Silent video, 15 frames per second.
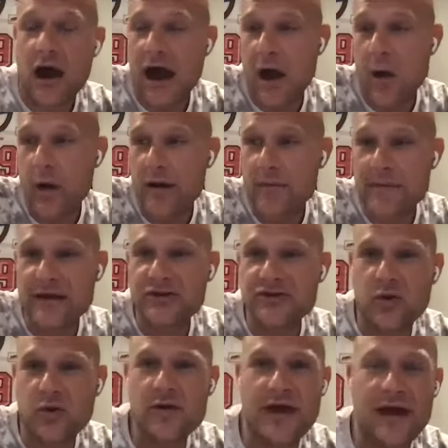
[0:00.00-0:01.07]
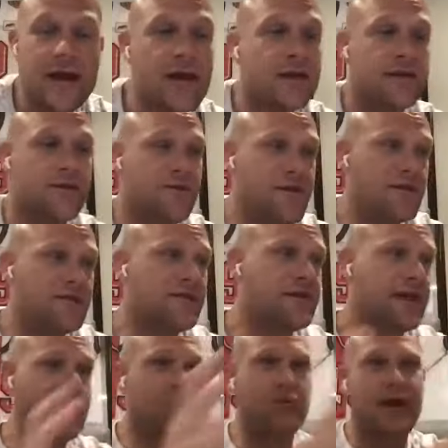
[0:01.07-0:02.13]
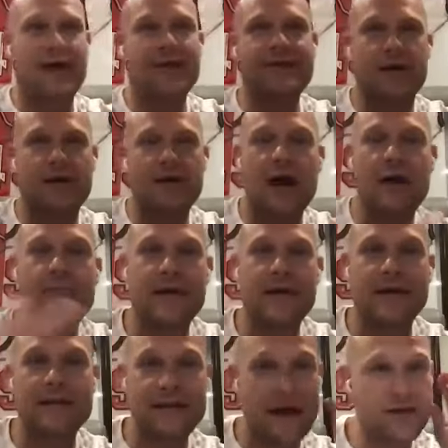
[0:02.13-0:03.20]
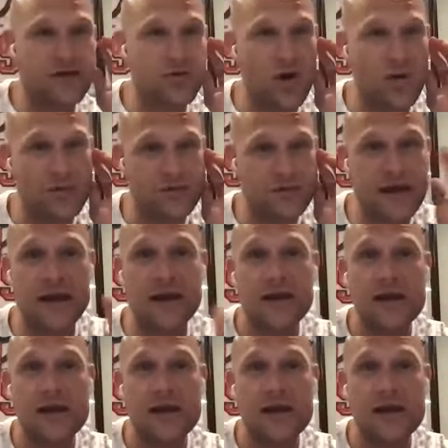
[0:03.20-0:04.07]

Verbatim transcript: I want to make sure that the 50 that I put out there, I'm making 10 to 12%.